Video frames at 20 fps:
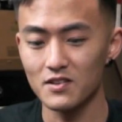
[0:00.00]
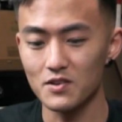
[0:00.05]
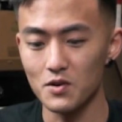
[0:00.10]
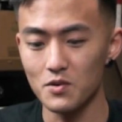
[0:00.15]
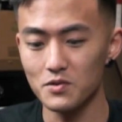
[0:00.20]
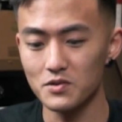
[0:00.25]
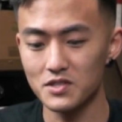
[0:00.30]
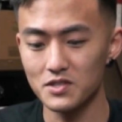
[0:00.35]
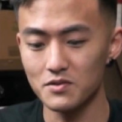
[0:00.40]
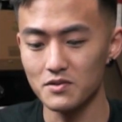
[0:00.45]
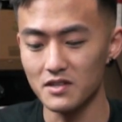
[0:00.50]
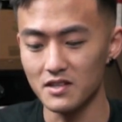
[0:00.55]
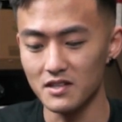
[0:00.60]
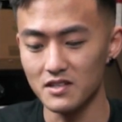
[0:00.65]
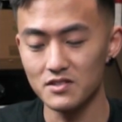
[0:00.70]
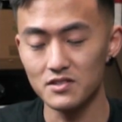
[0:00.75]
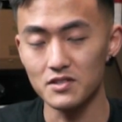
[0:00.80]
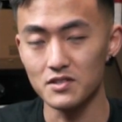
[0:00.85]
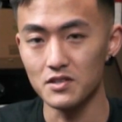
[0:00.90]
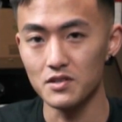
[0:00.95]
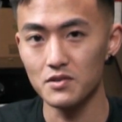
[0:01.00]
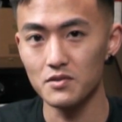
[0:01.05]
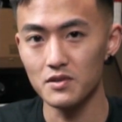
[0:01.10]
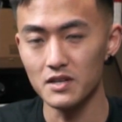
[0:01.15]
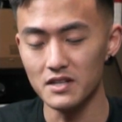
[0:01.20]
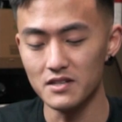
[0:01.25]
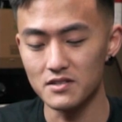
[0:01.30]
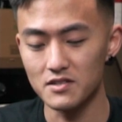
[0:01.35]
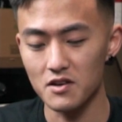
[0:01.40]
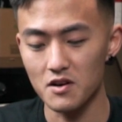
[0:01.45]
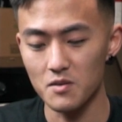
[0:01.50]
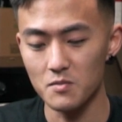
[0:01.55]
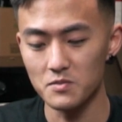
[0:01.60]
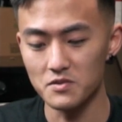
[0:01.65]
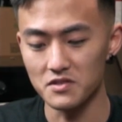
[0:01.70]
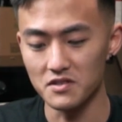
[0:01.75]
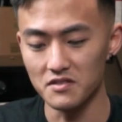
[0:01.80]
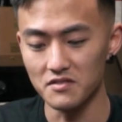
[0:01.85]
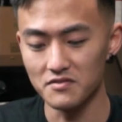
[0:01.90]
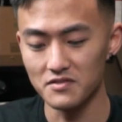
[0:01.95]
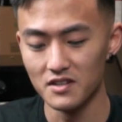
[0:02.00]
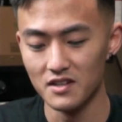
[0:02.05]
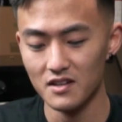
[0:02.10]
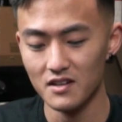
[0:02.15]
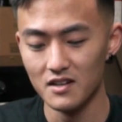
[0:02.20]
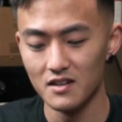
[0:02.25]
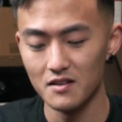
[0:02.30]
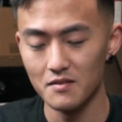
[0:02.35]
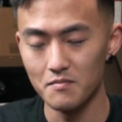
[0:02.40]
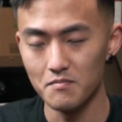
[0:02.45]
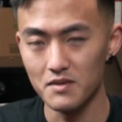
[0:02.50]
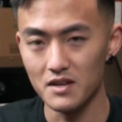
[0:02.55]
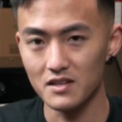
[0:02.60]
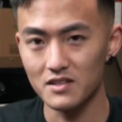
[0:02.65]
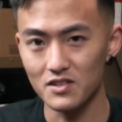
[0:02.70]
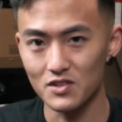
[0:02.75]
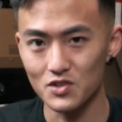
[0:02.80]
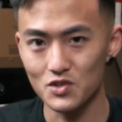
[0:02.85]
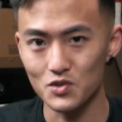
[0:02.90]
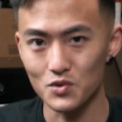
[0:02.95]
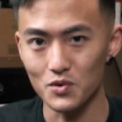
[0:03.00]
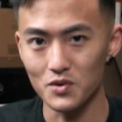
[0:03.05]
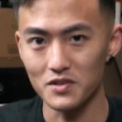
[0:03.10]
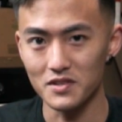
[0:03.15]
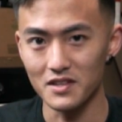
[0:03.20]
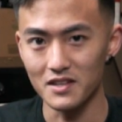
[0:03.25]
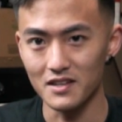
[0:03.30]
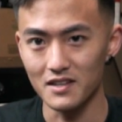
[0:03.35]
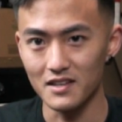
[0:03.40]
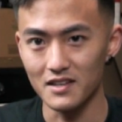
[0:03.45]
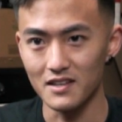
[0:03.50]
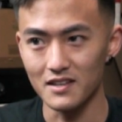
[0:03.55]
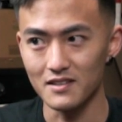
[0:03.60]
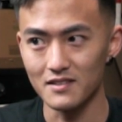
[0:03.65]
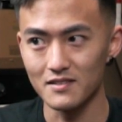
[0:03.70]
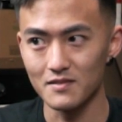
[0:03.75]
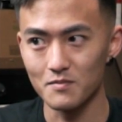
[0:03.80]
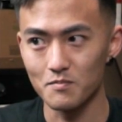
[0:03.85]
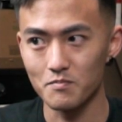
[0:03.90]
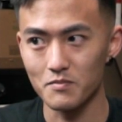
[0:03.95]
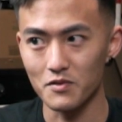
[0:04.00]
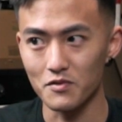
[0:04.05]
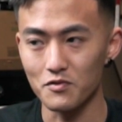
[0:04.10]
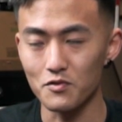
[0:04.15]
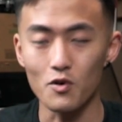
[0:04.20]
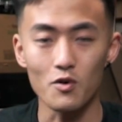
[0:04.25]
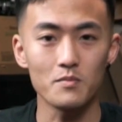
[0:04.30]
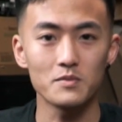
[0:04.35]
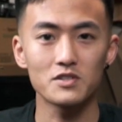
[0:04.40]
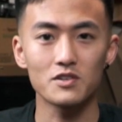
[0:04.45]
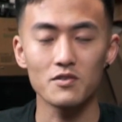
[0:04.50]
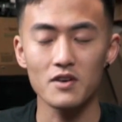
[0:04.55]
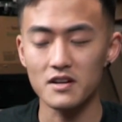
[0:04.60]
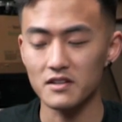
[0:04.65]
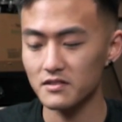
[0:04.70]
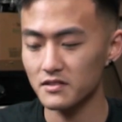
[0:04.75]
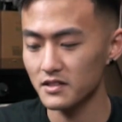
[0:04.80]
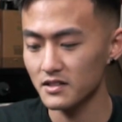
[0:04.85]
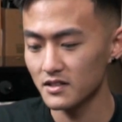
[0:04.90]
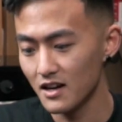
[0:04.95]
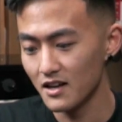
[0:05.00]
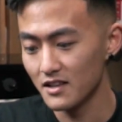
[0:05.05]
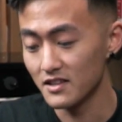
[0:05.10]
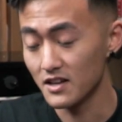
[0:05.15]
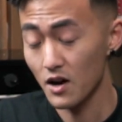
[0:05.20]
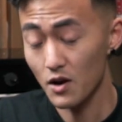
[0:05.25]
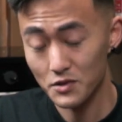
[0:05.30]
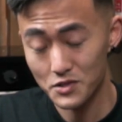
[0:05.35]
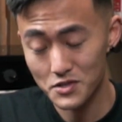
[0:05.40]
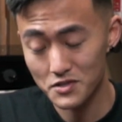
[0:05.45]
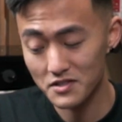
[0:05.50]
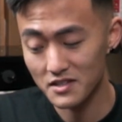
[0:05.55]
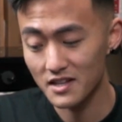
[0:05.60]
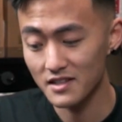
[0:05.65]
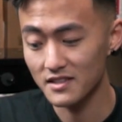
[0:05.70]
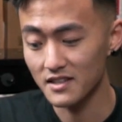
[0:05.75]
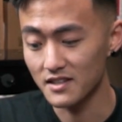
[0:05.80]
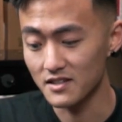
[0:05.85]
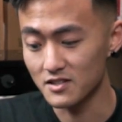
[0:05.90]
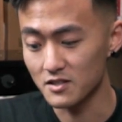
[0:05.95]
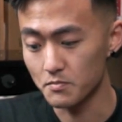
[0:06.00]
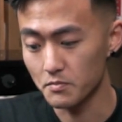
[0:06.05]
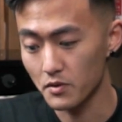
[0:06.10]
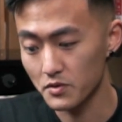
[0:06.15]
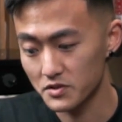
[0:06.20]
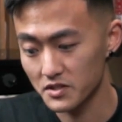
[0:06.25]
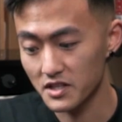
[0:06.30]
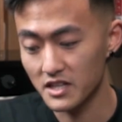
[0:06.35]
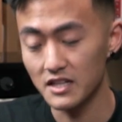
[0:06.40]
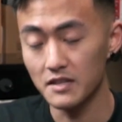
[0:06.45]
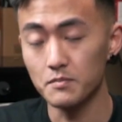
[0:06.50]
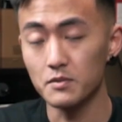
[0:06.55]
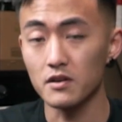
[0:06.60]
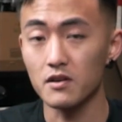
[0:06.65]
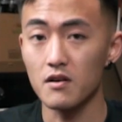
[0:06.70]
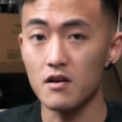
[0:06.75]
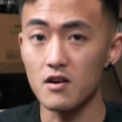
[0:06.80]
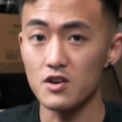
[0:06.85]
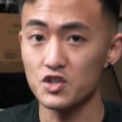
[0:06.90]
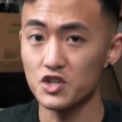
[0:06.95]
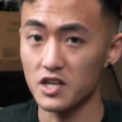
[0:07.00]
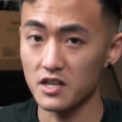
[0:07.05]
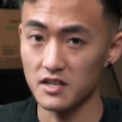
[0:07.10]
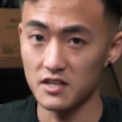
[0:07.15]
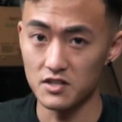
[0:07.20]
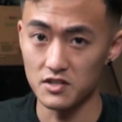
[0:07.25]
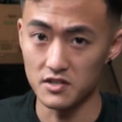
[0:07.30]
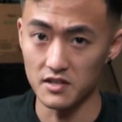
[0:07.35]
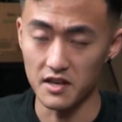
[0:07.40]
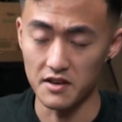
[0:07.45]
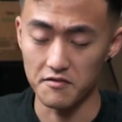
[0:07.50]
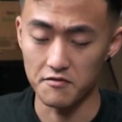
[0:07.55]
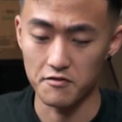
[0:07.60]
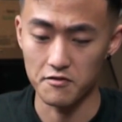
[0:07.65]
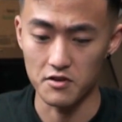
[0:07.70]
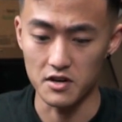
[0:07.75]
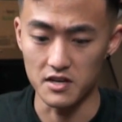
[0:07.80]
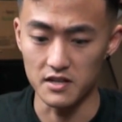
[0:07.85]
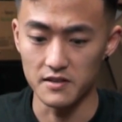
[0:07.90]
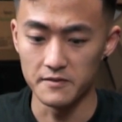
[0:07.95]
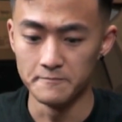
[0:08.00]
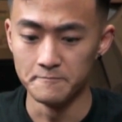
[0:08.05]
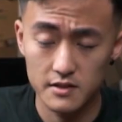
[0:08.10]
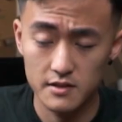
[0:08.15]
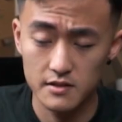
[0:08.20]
goes to an ECU in terms of making sure that it performs correctly. They also state that it's supposed to keep the car check engine light free.